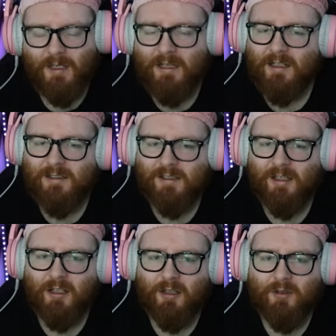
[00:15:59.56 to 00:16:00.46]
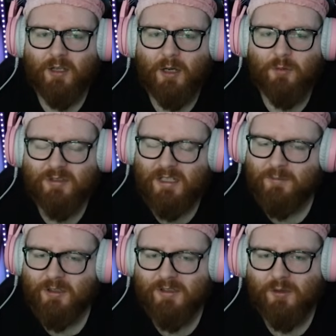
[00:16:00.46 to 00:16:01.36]
And that's the thing is, I was
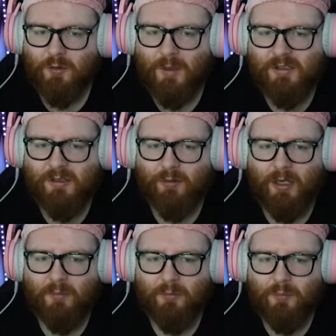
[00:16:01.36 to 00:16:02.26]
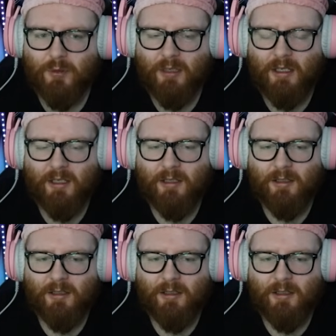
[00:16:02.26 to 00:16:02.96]
tempted to talk about Scream, but like,